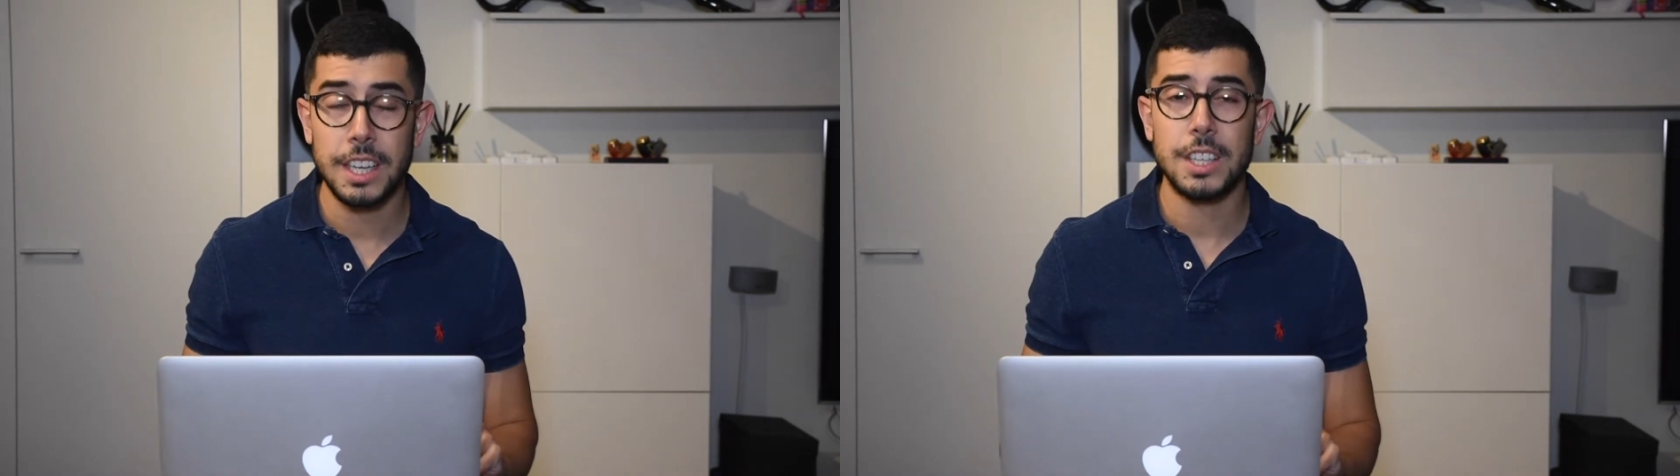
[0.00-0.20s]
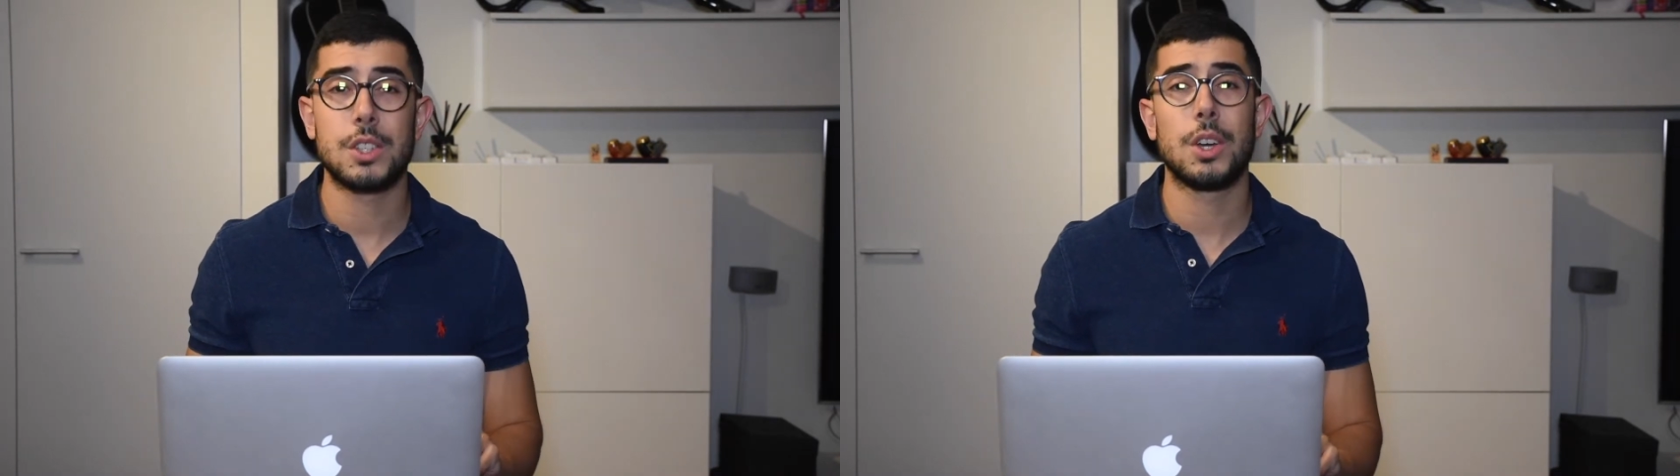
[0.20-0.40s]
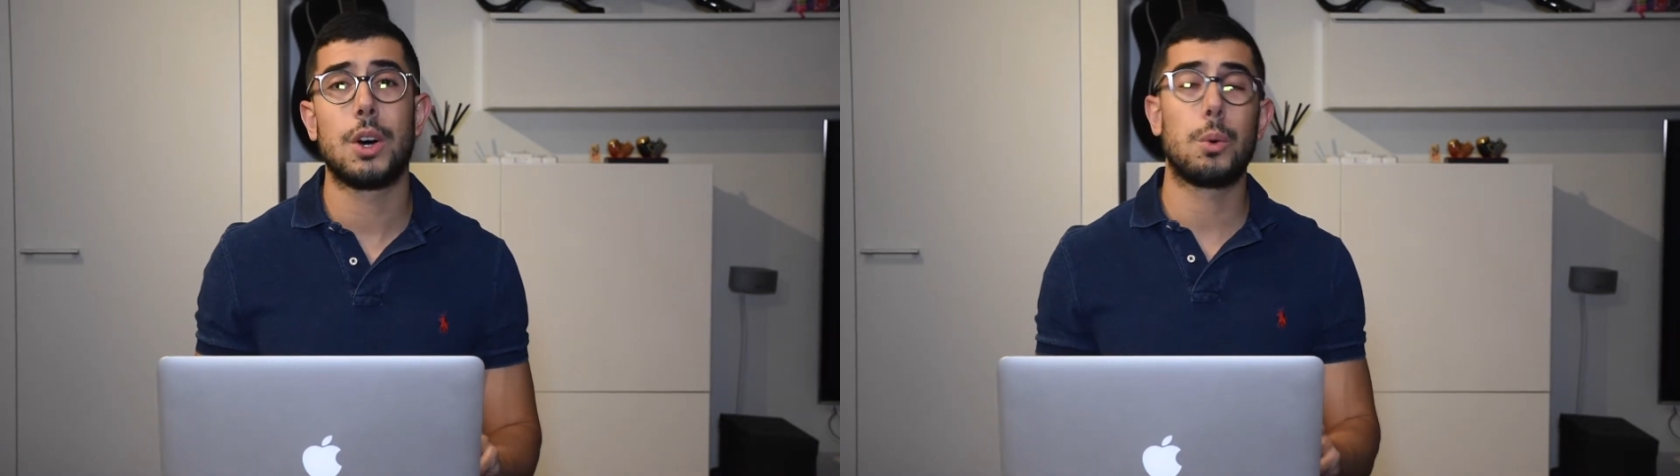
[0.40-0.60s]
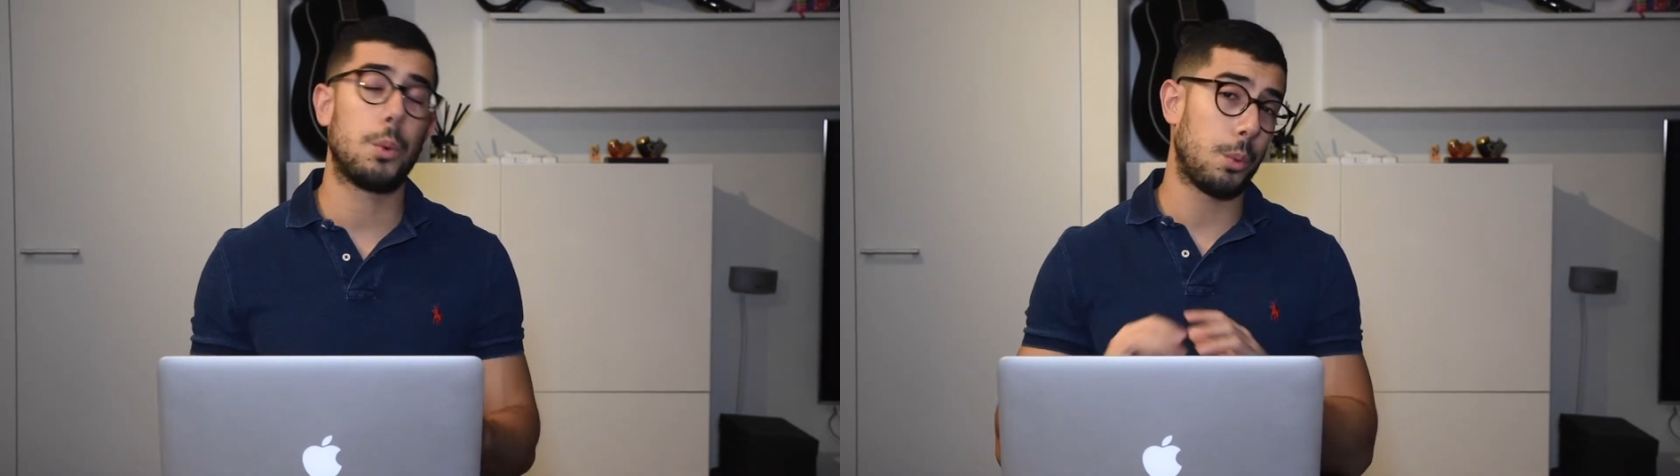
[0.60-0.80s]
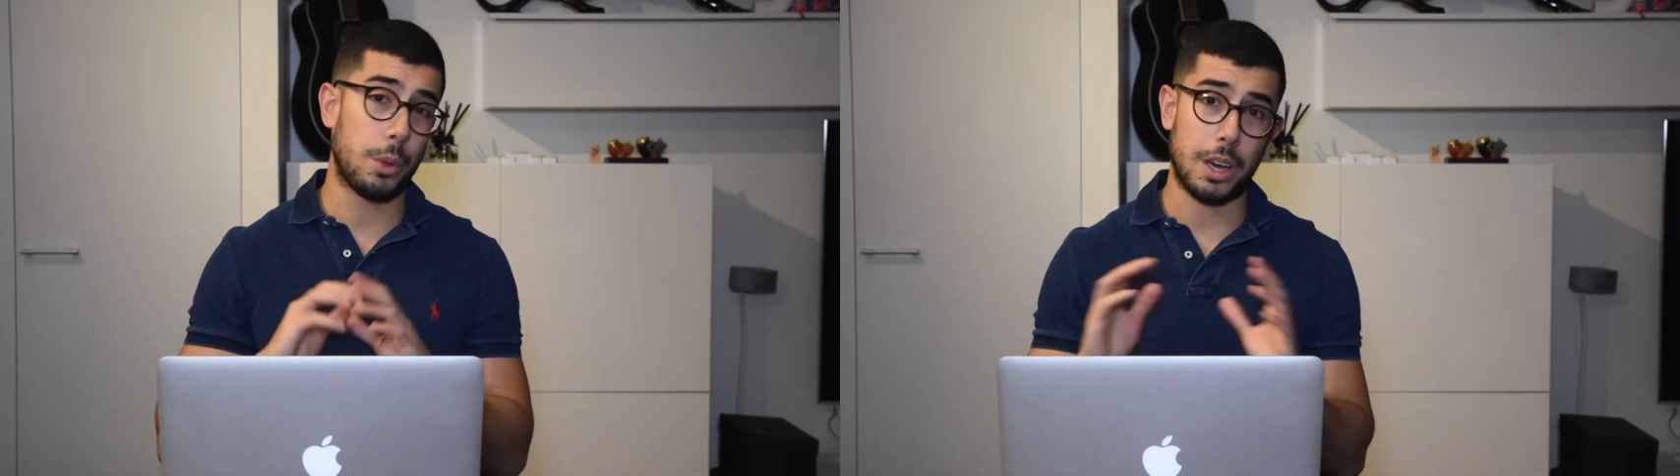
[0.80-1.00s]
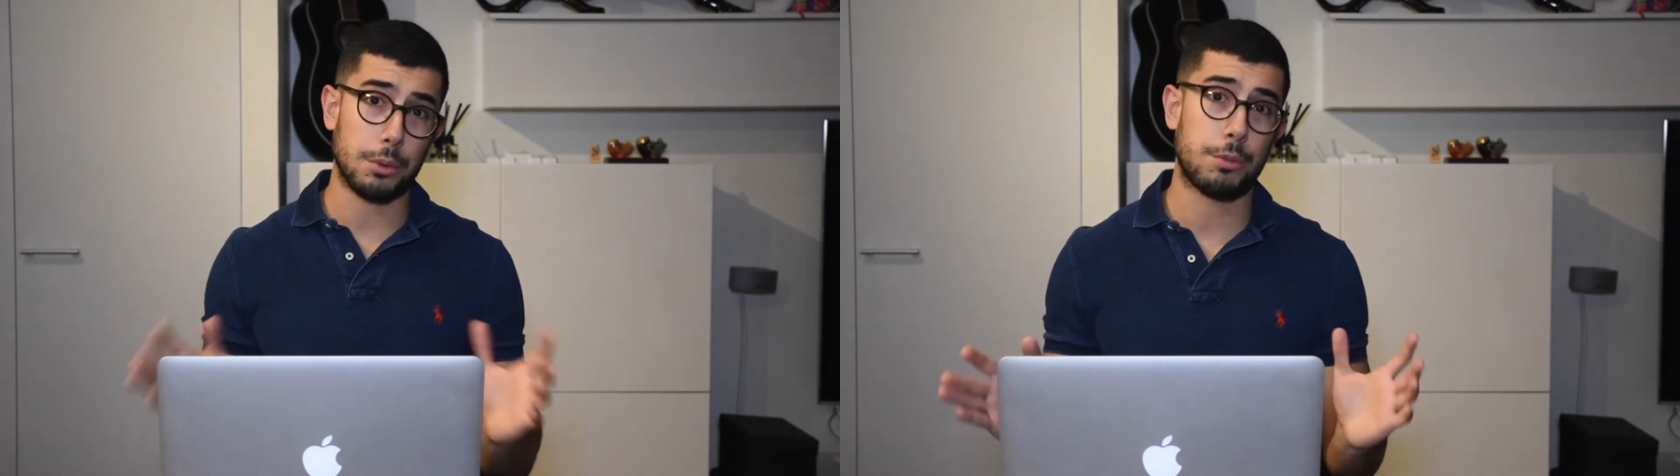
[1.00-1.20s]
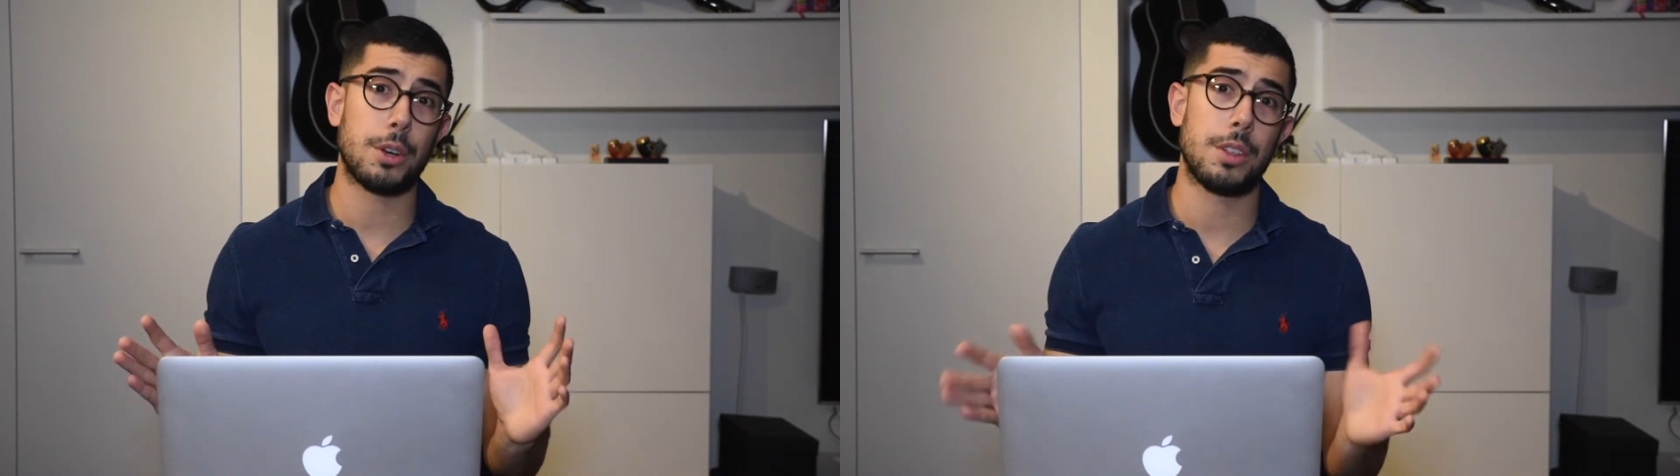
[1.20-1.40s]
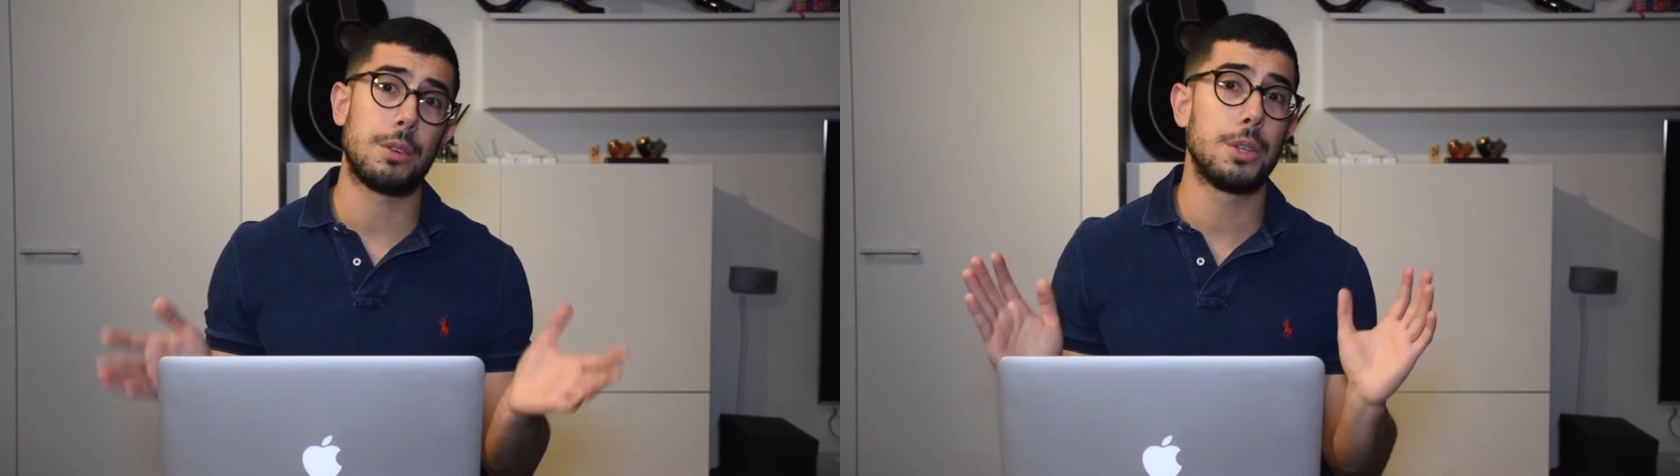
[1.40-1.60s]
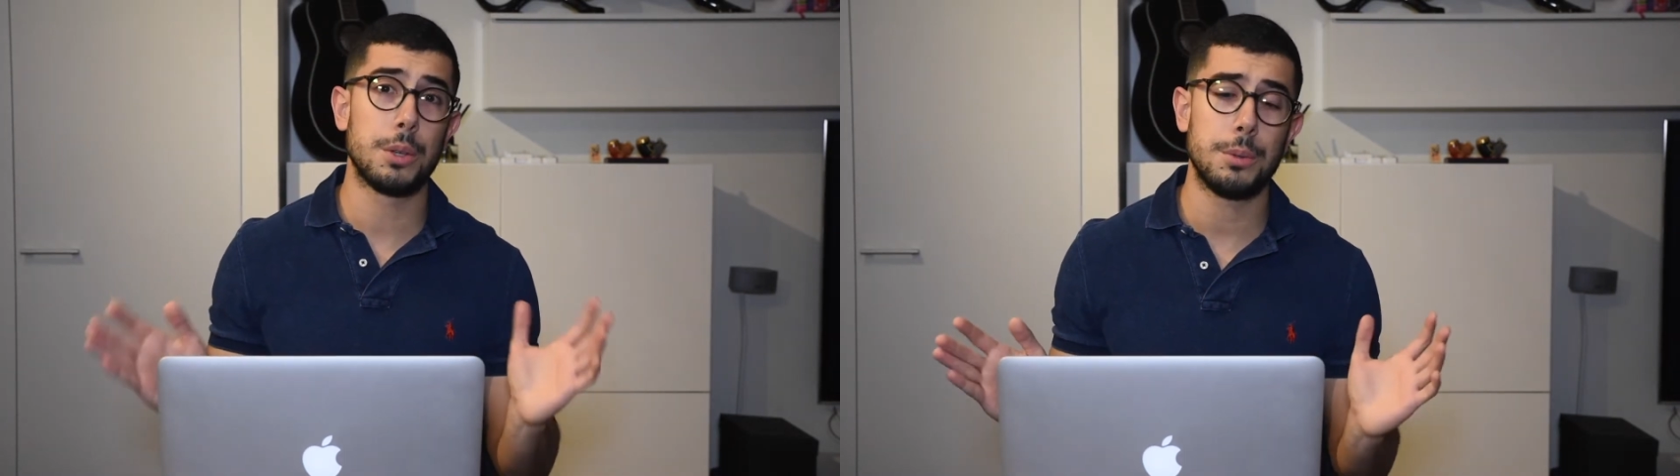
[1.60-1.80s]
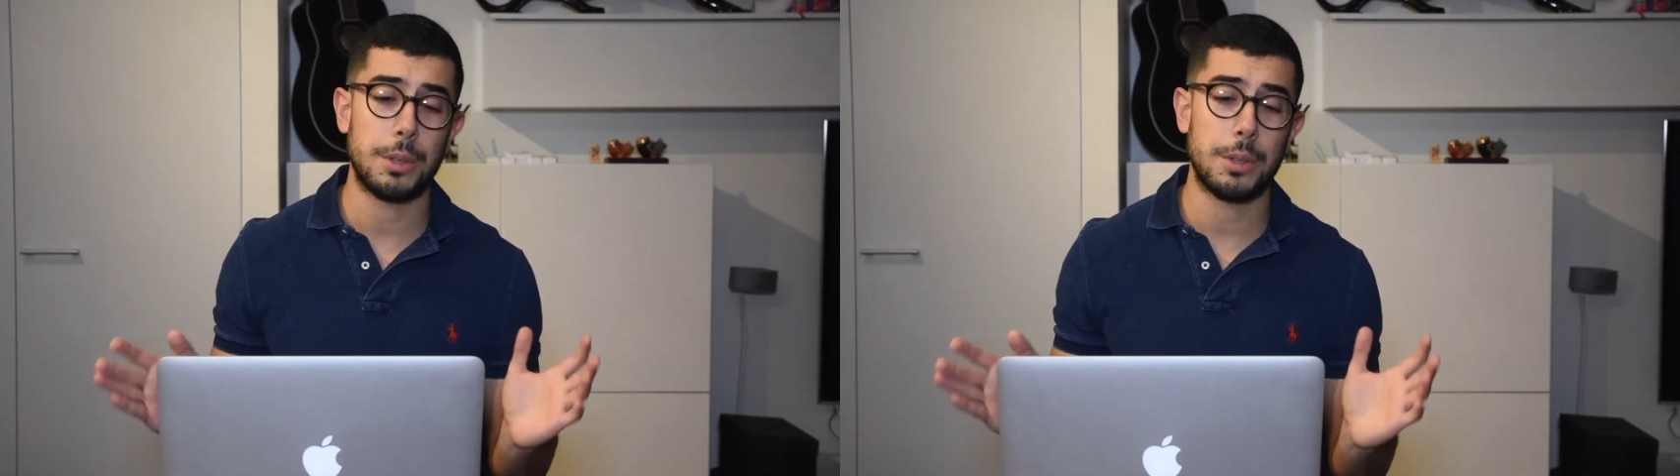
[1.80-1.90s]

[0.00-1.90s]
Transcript: So without further ado,